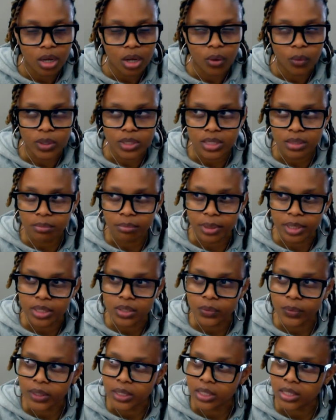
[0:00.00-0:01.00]
what's the
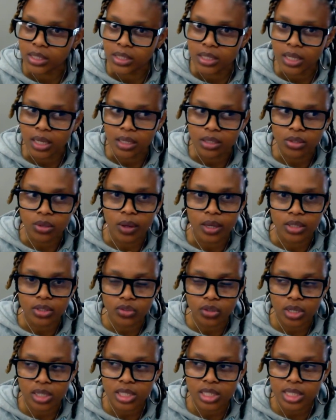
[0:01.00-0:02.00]
best way to say? So
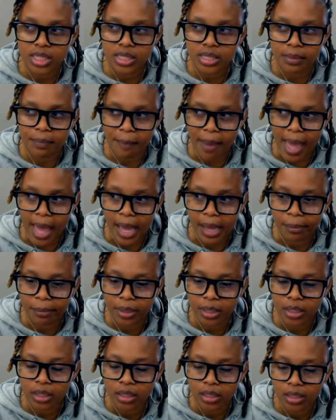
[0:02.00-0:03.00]
astrology is the map
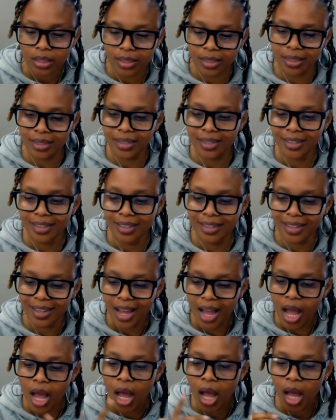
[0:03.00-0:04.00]

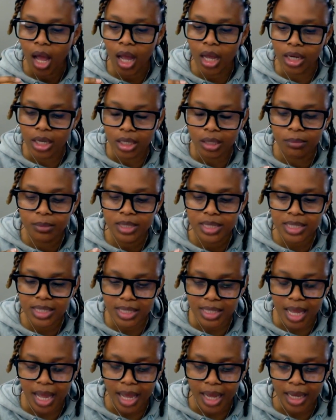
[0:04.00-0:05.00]
and human
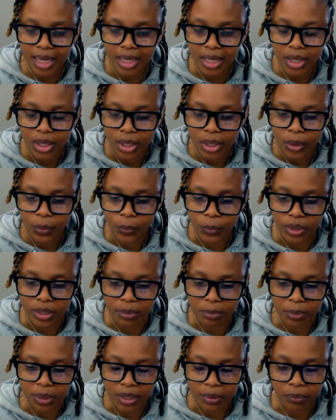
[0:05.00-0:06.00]
design
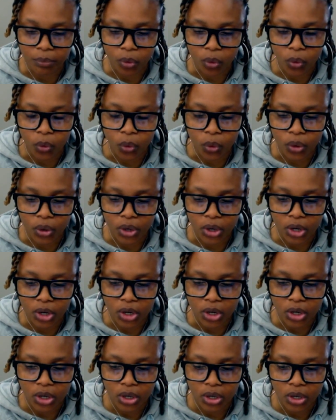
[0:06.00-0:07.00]
would be more,